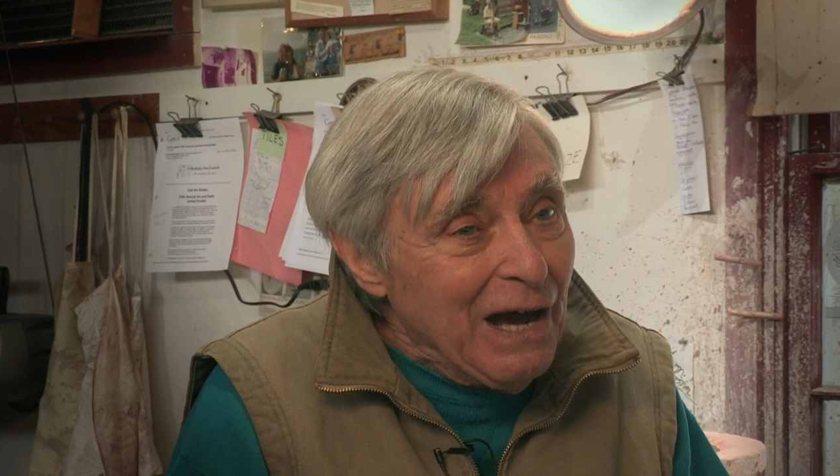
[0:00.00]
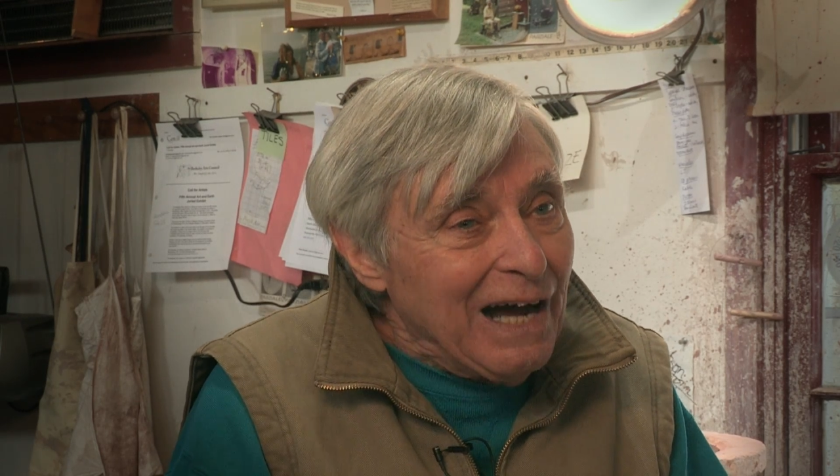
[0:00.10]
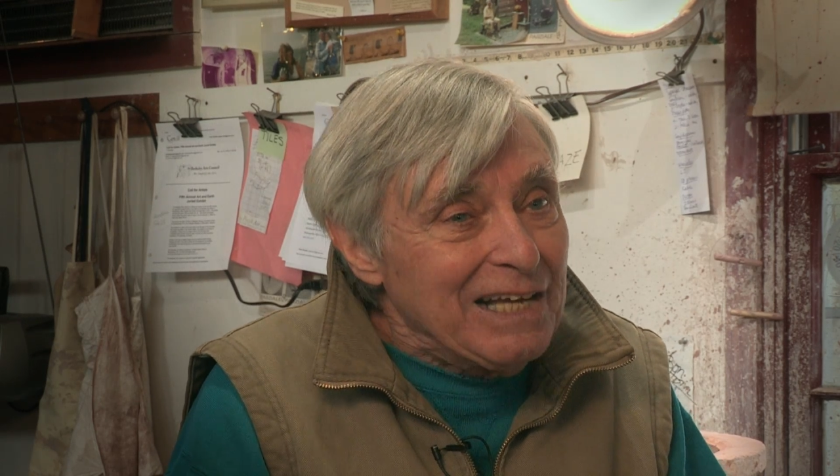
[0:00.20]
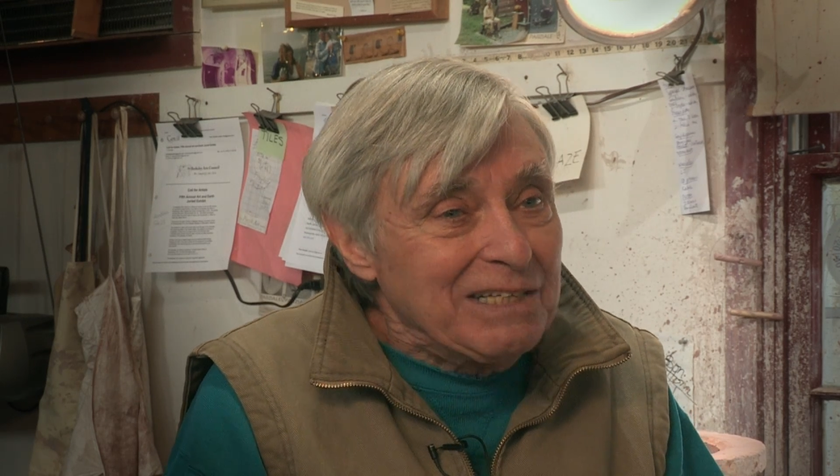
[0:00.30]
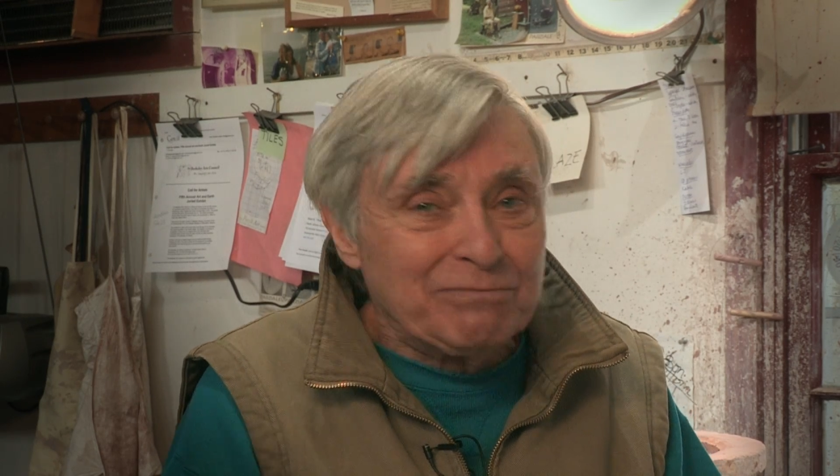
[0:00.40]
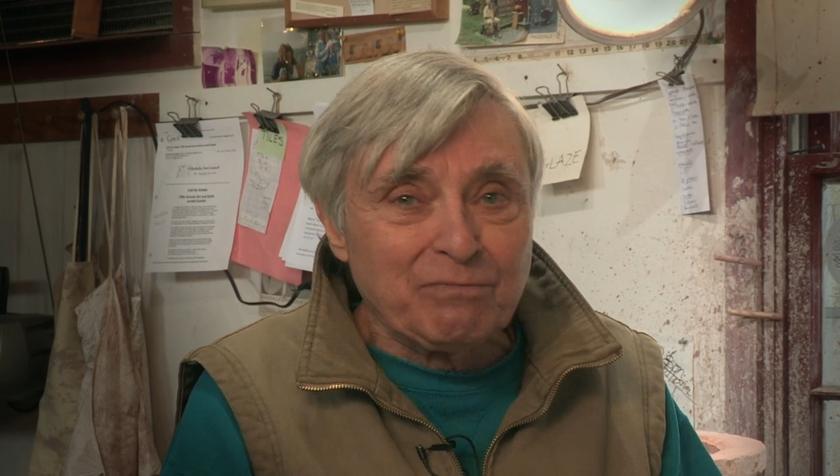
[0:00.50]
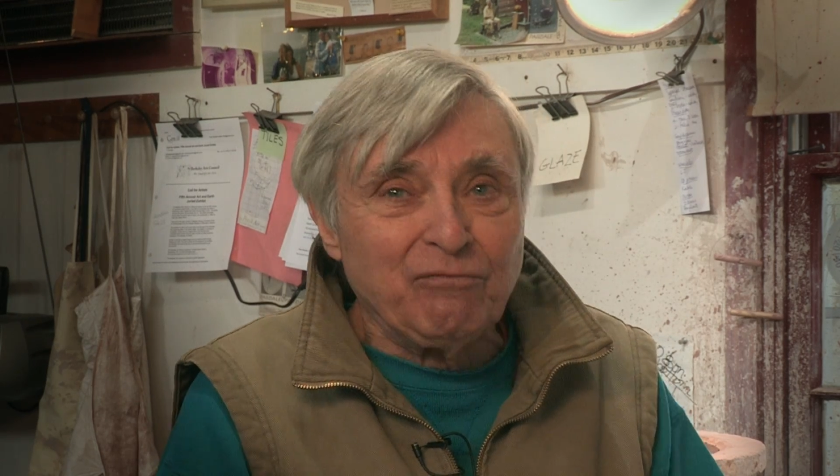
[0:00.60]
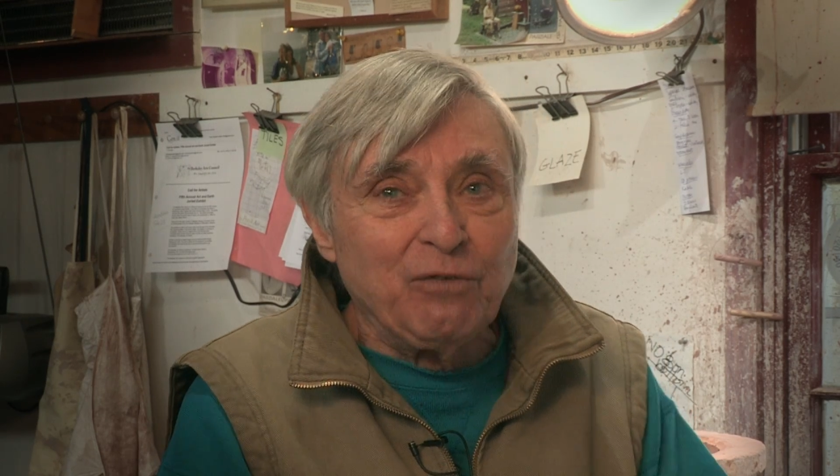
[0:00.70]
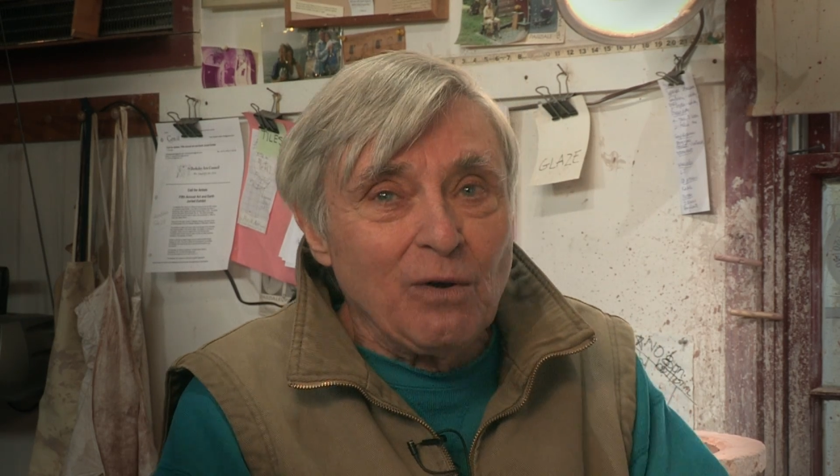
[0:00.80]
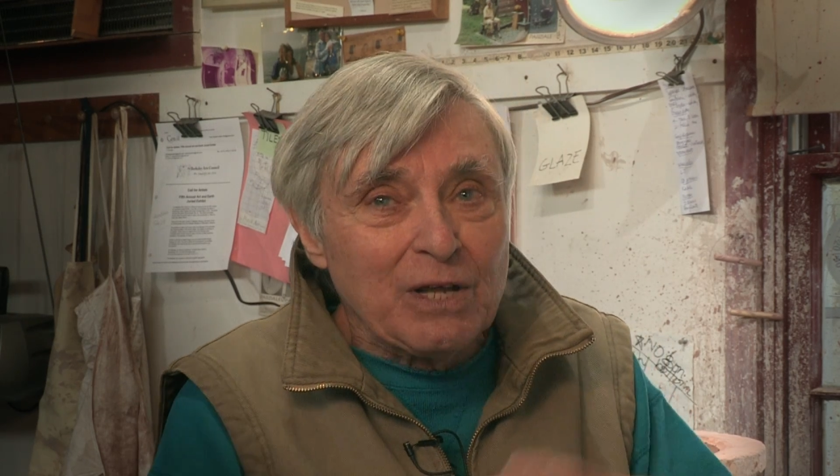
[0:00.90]
I
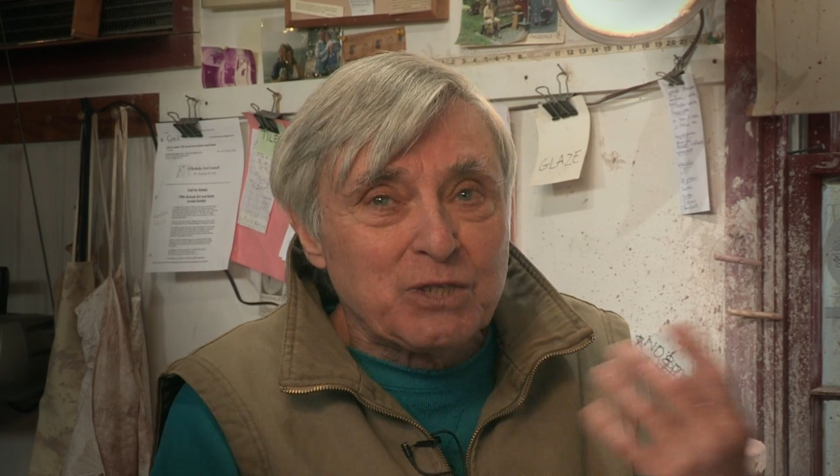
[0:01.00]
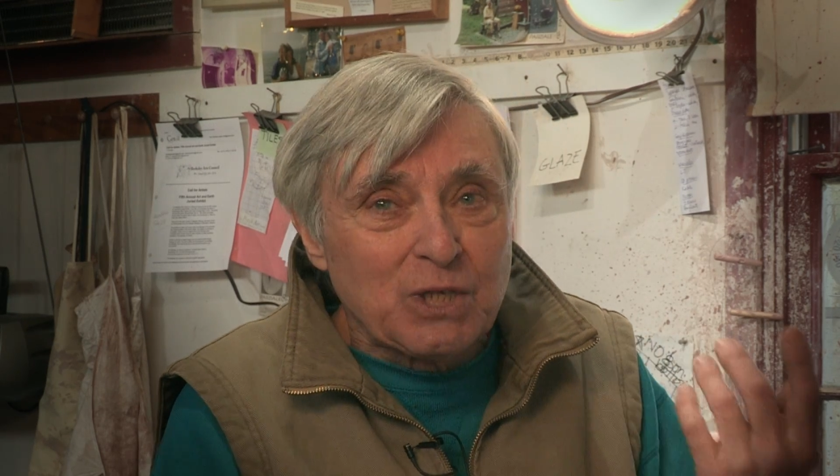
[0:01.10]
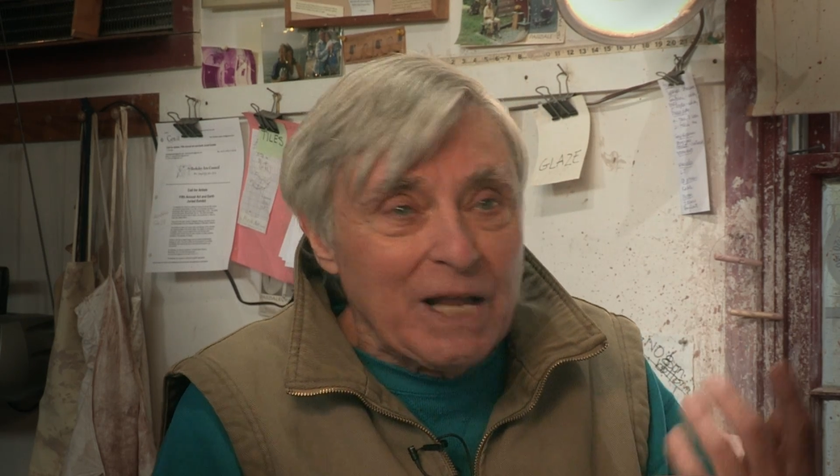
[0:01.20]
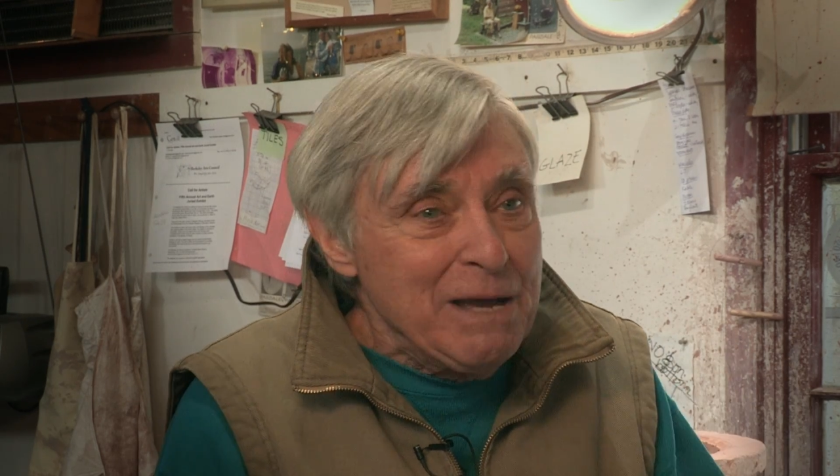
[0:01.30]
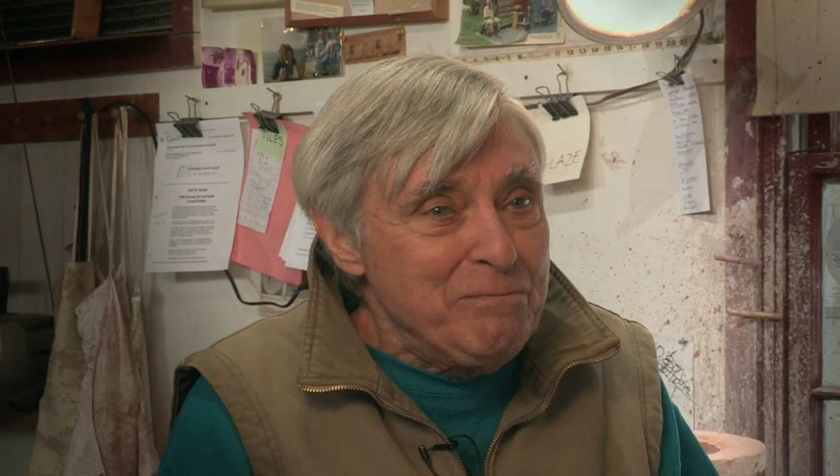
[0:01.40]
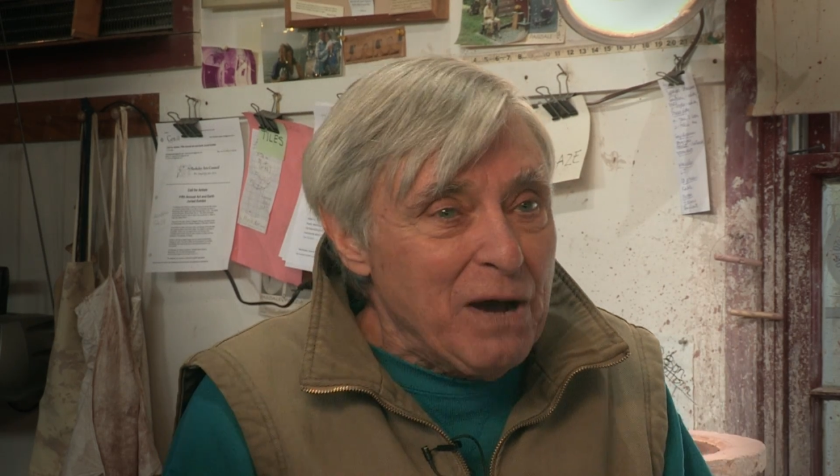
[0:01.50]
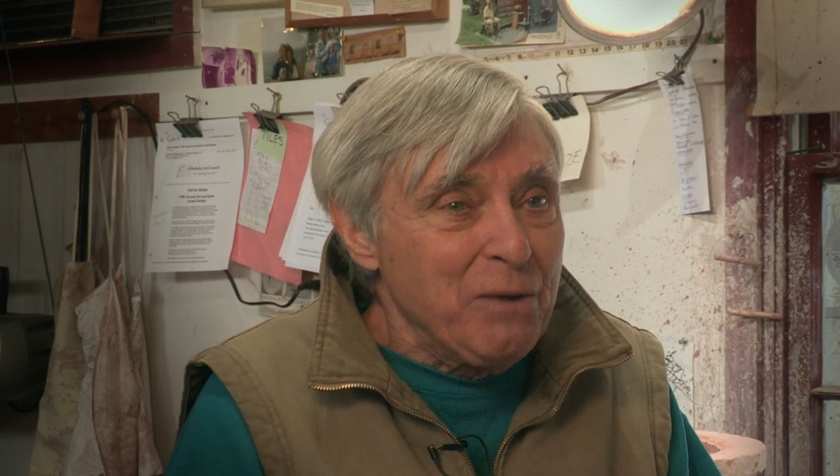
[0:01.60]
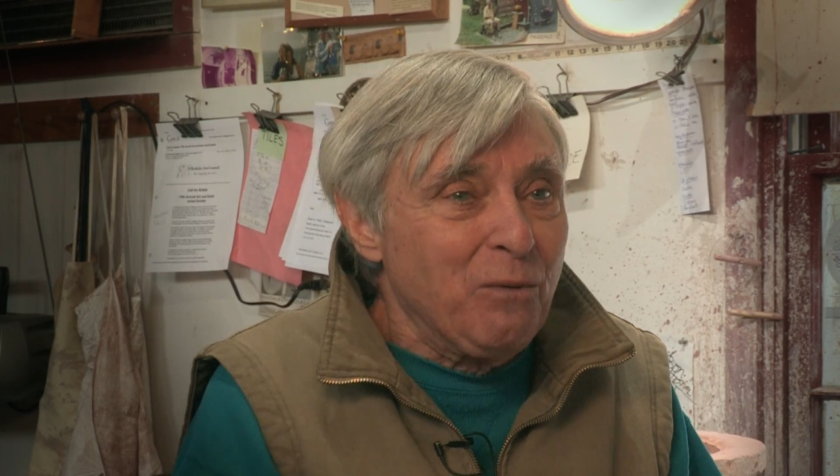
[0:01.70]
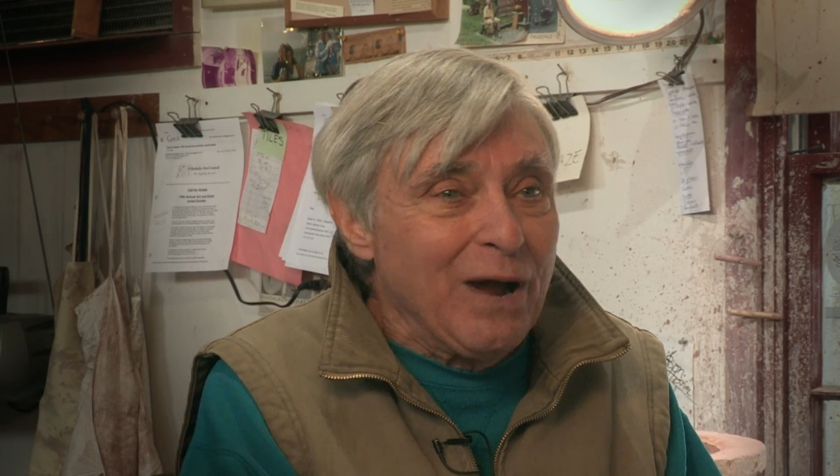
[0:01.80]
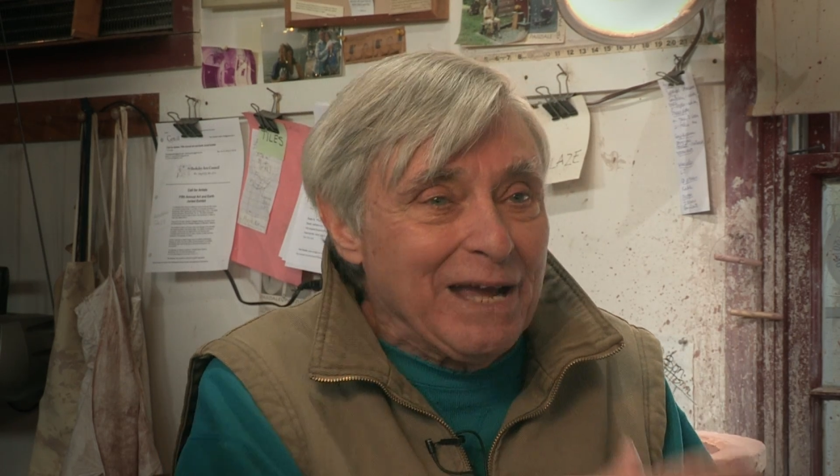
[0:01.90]
fall asleep, I
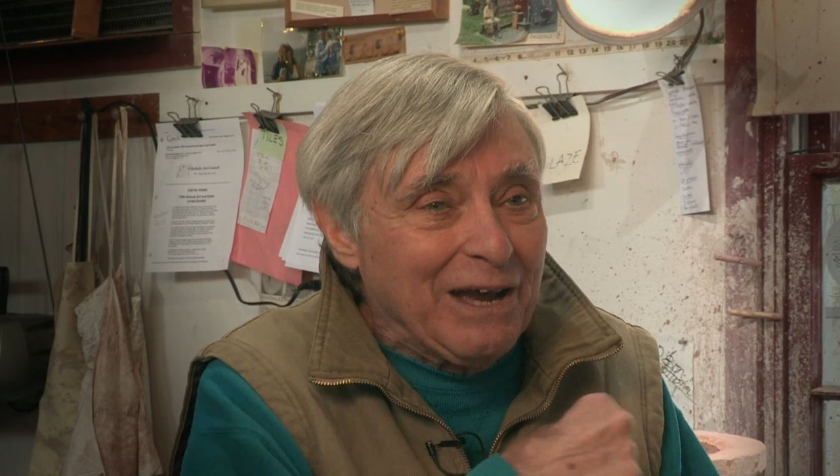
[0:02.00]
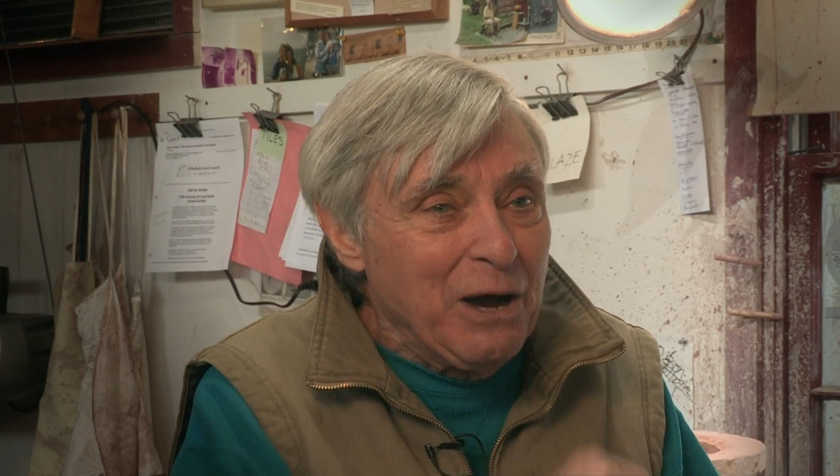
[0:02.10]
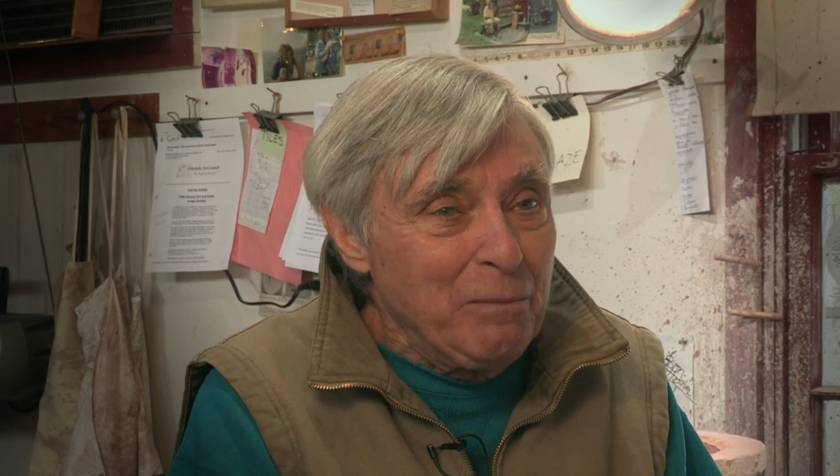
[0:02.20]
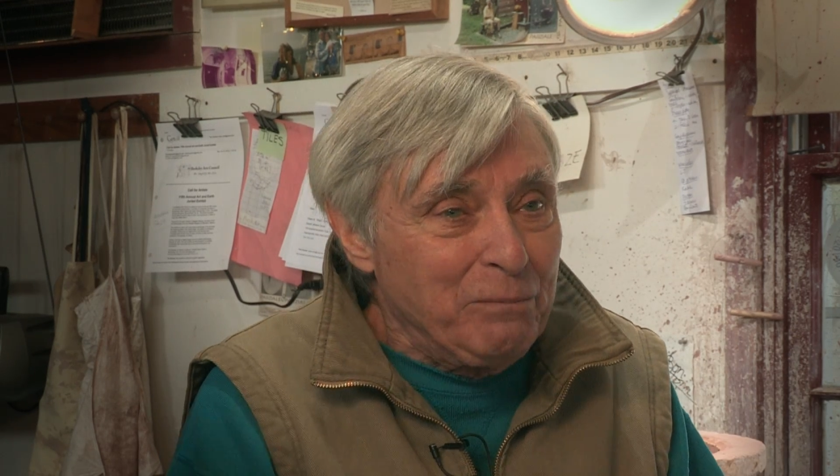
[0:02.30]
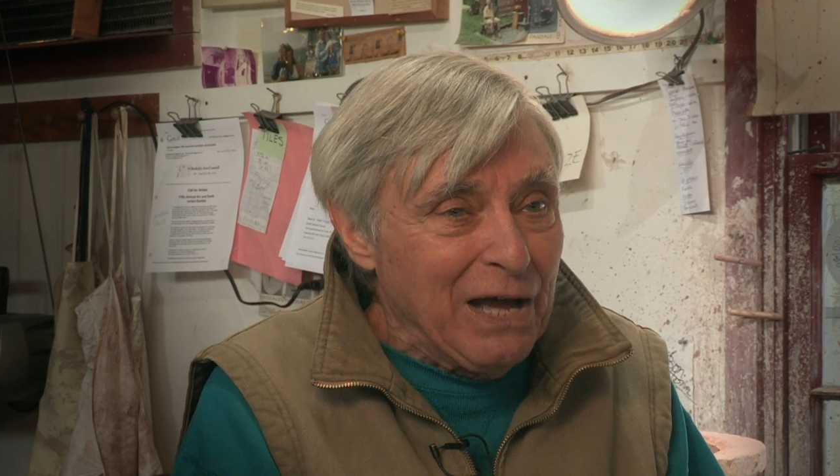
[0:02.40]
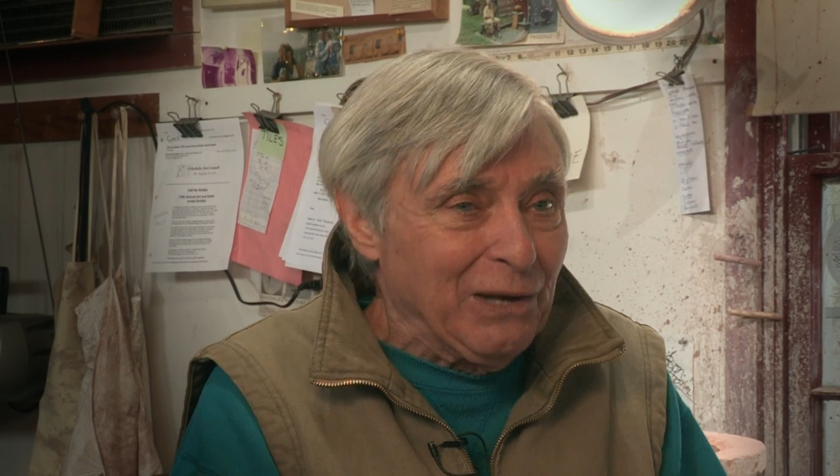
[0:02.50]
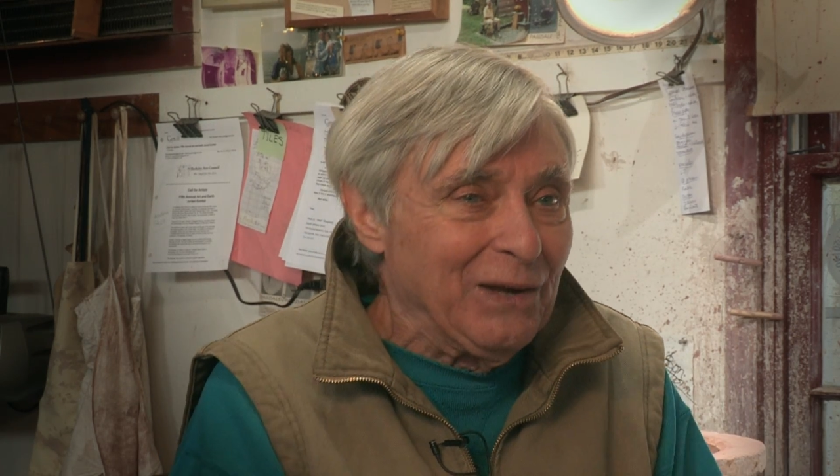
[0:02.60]
wake up, I